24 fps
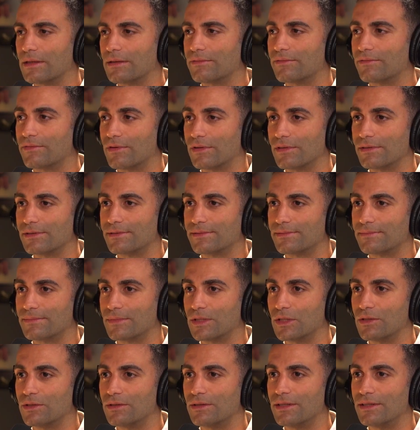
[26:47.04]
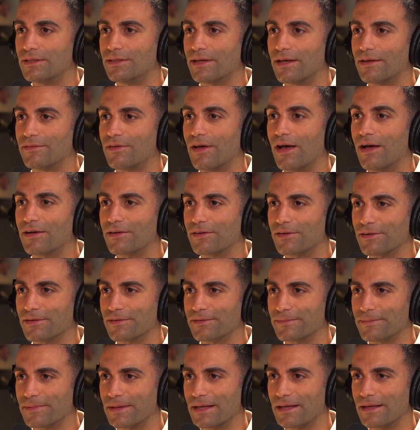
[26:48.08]
first you need to have hunger,
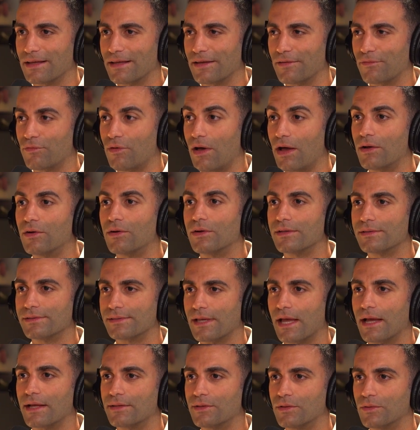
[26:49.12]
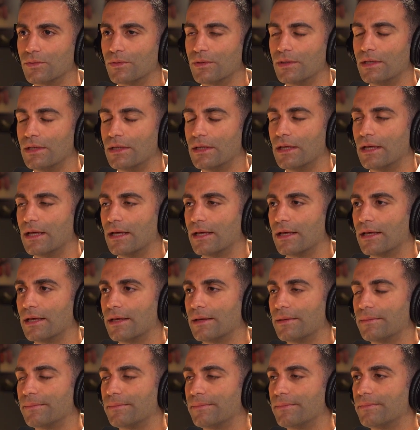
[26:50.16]
fire inside you.
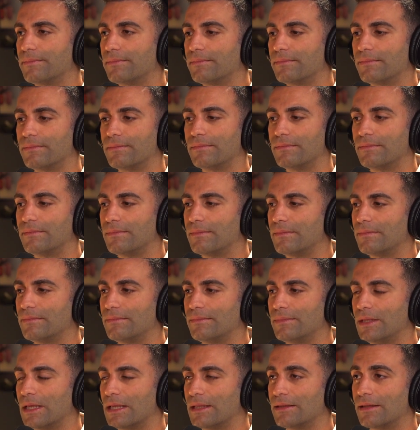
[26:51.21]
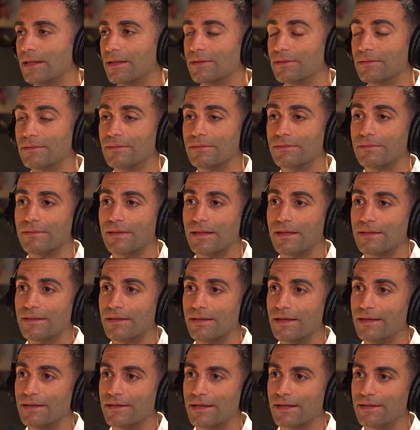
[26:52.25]
And then
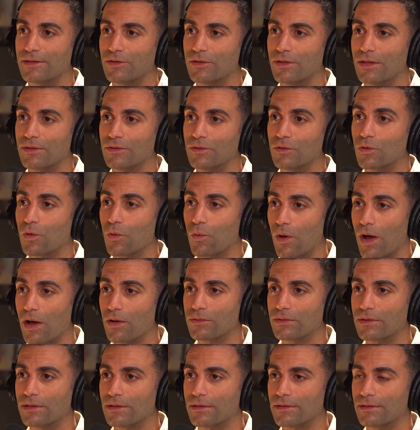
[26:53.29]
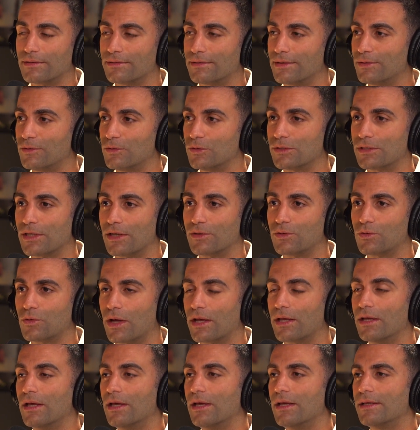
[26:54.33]
you go out there and then you start
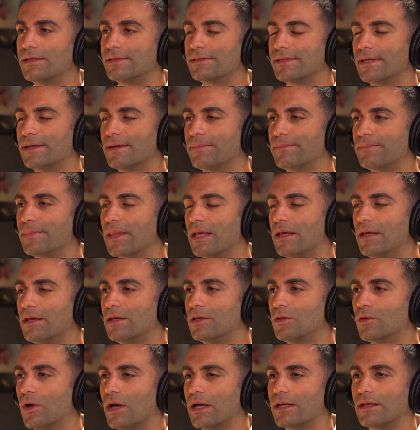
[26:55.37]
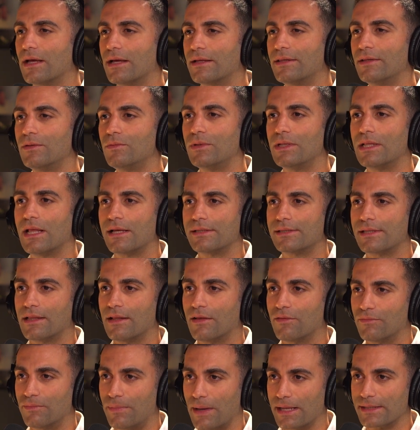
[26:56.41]
trying. So, I didn't realize I
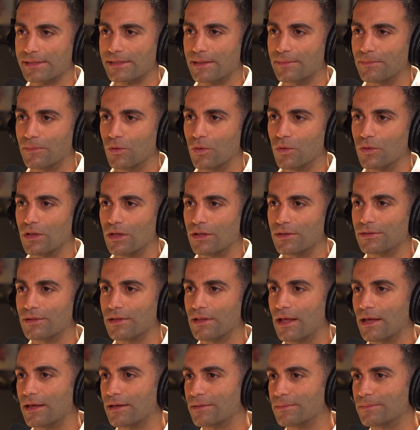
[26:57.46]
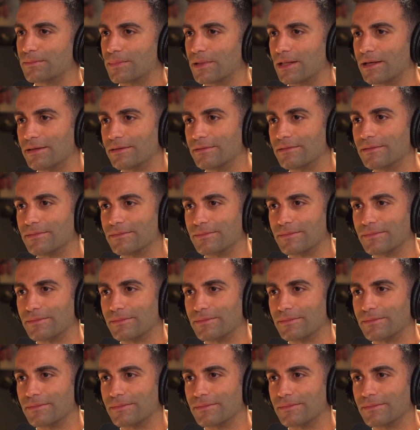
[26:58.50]
loved basketball until I played